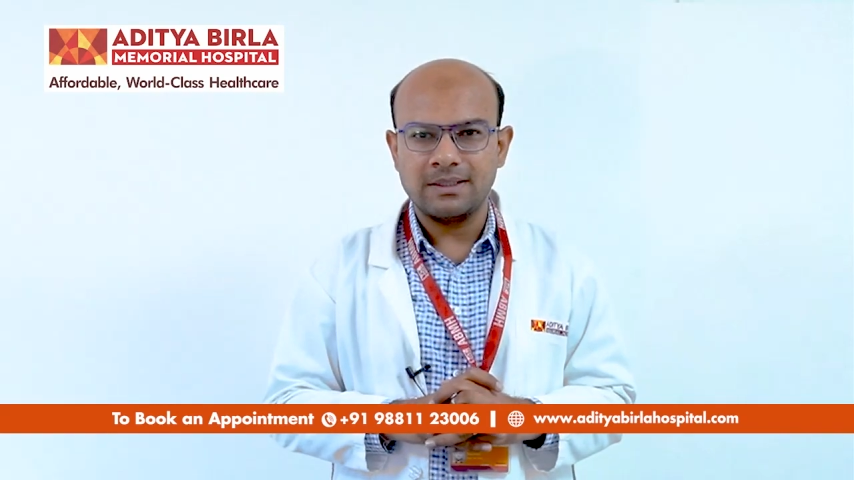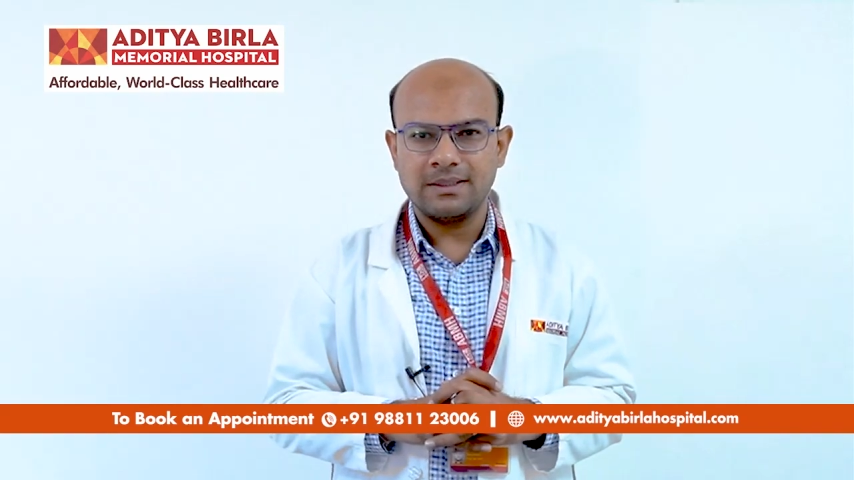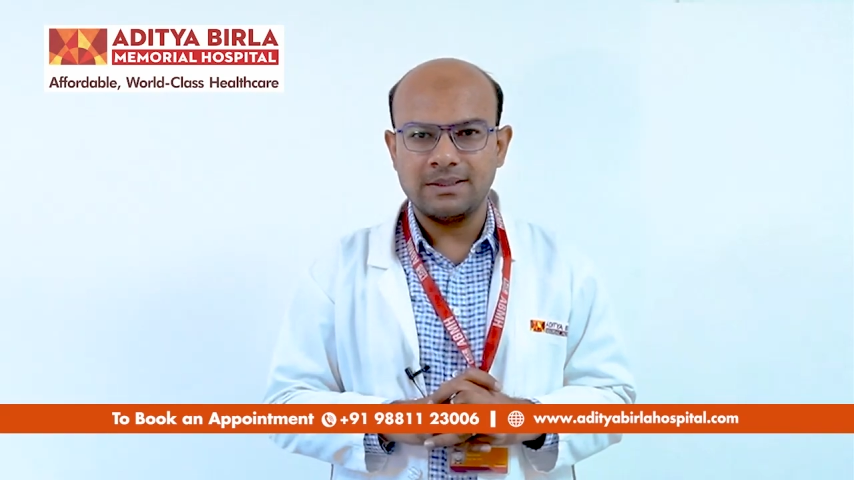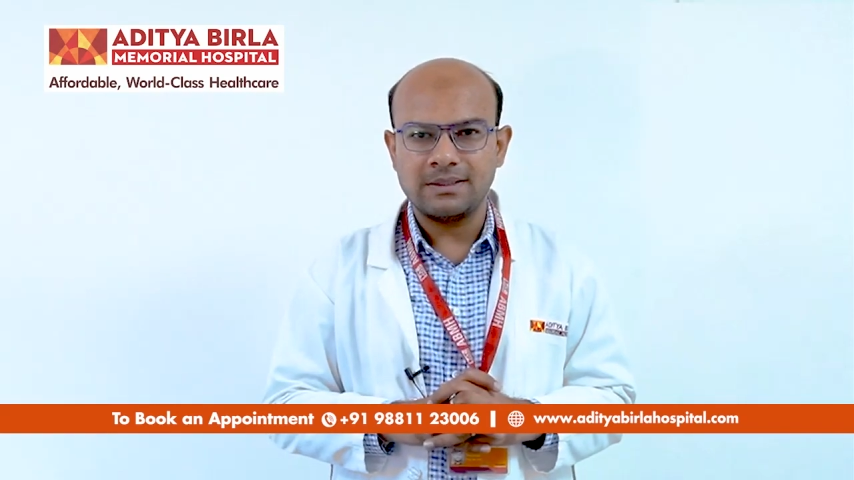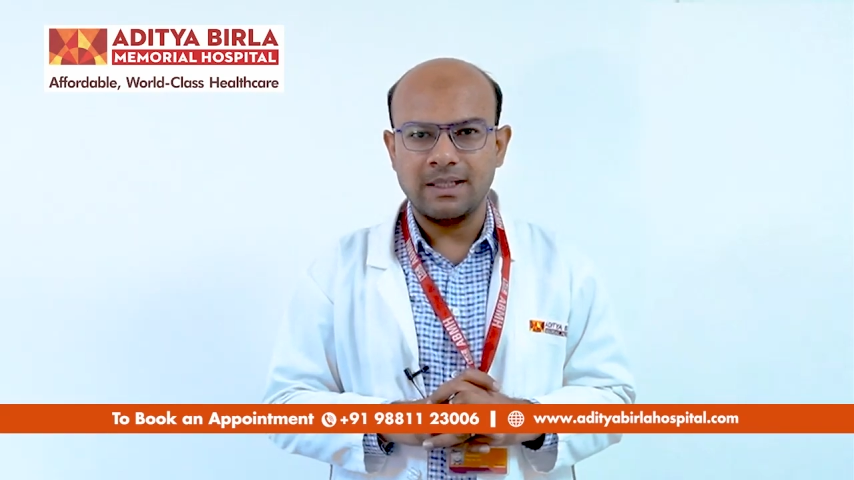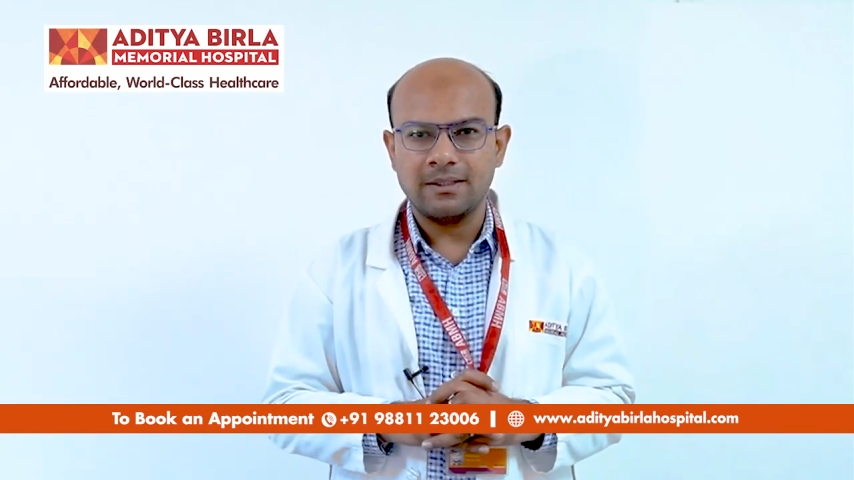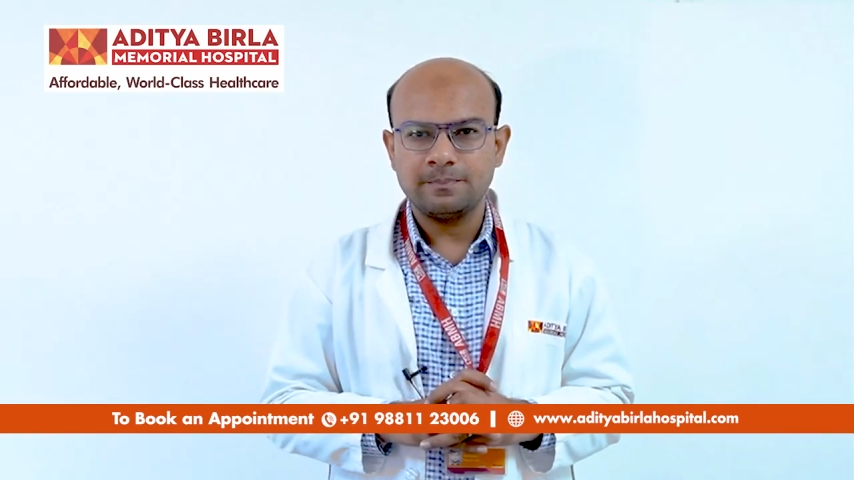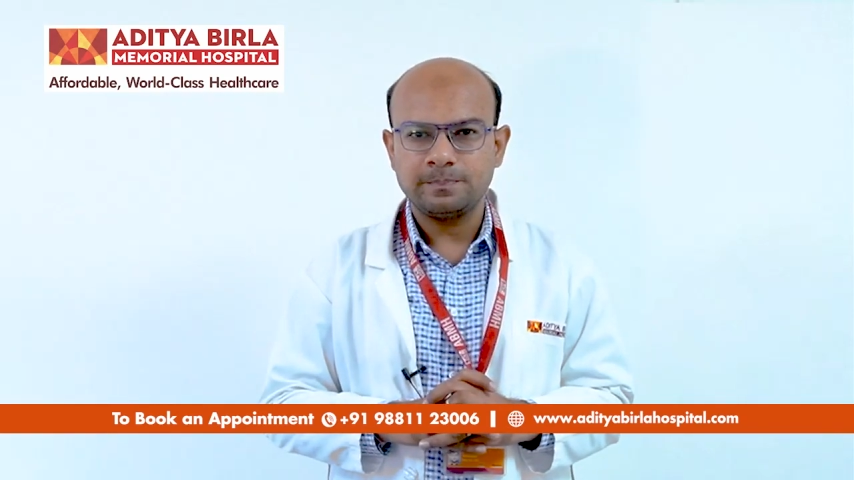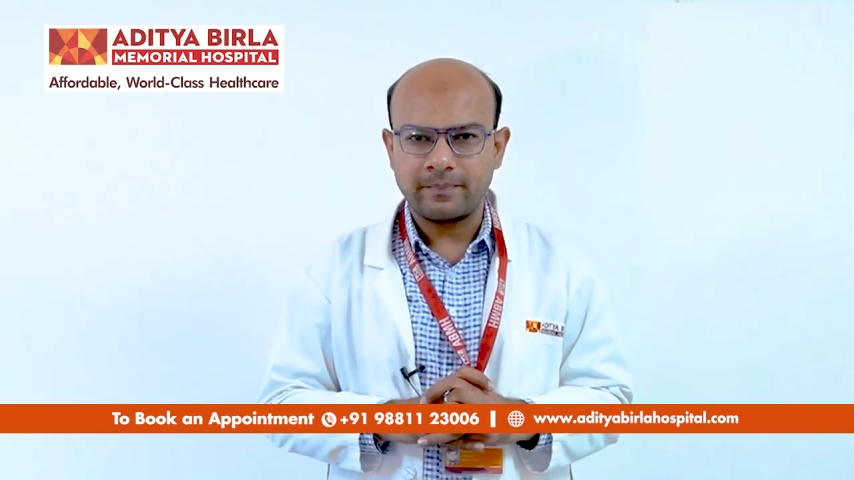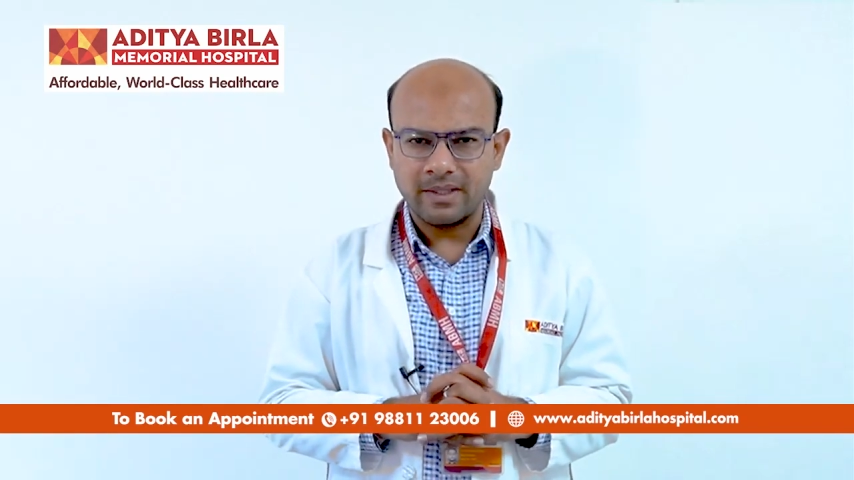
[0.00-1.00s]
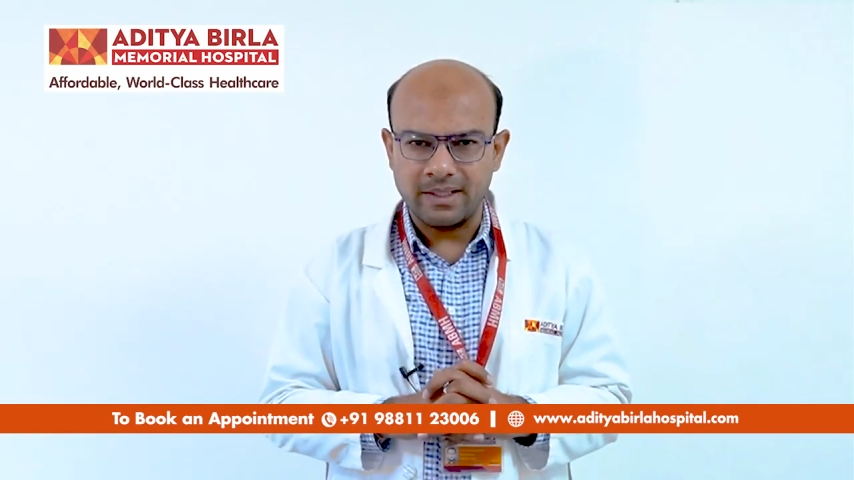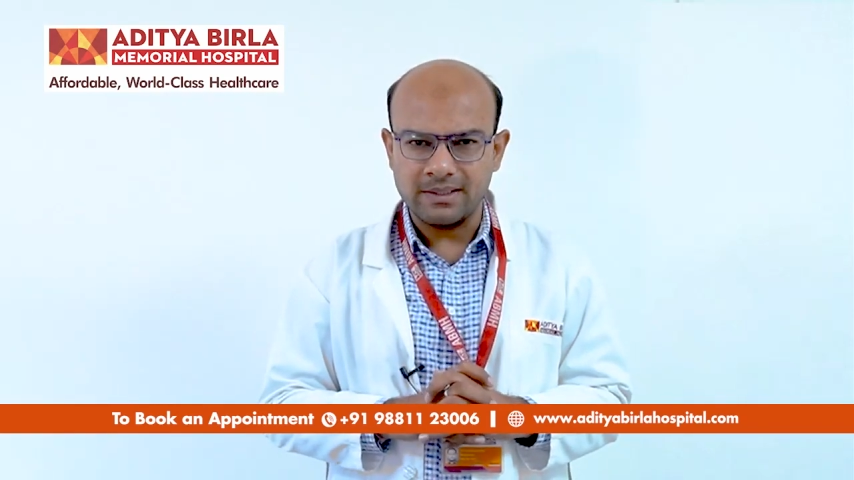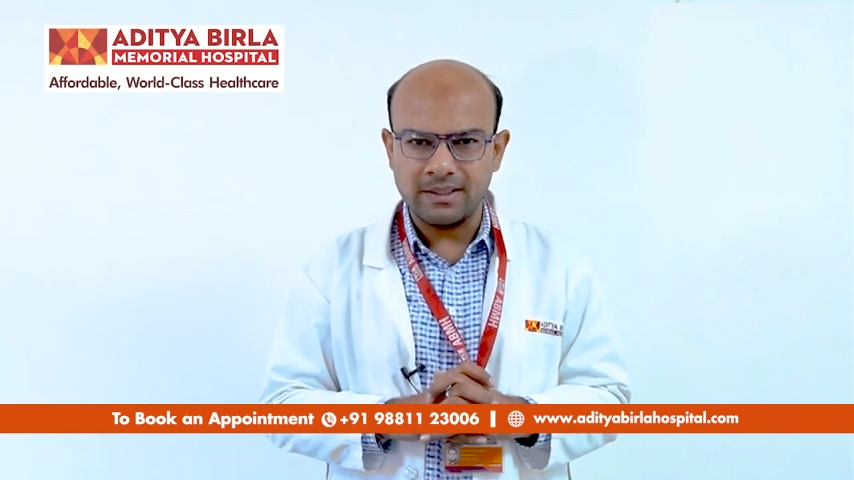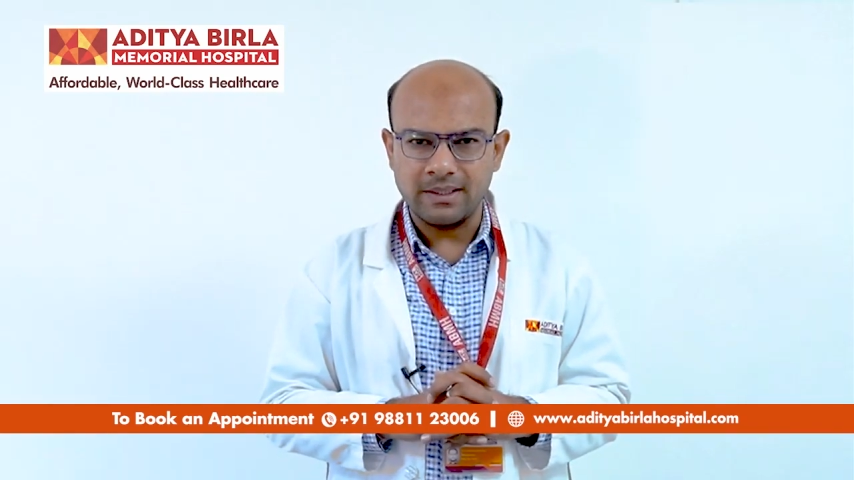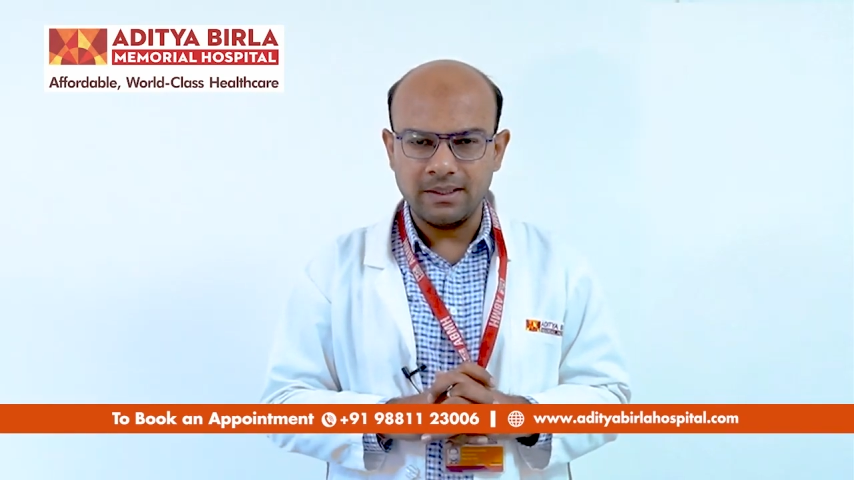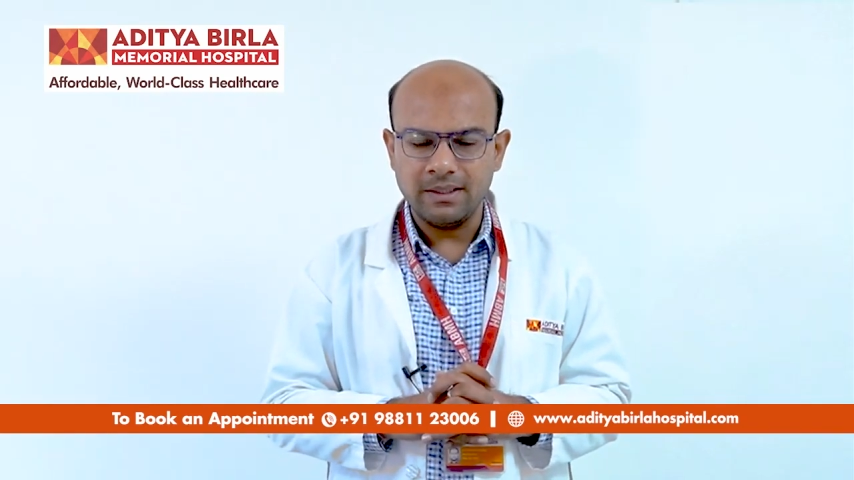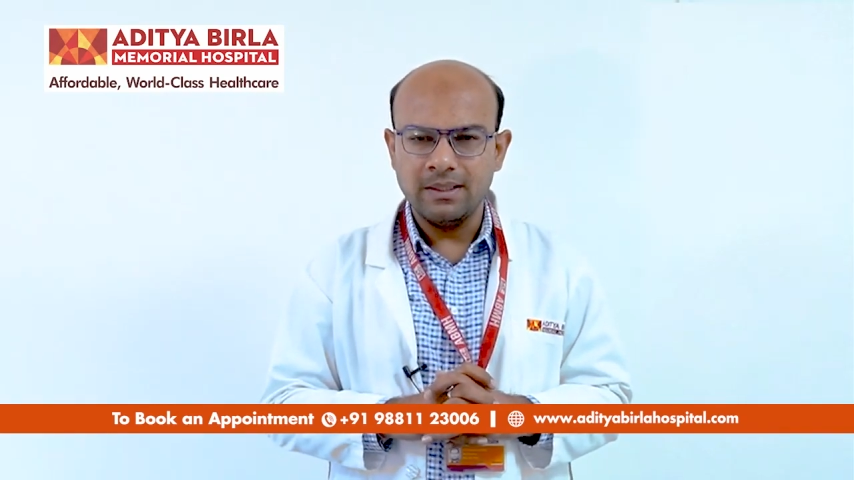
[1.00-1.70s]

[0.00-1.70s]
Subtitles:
disease are rigidity,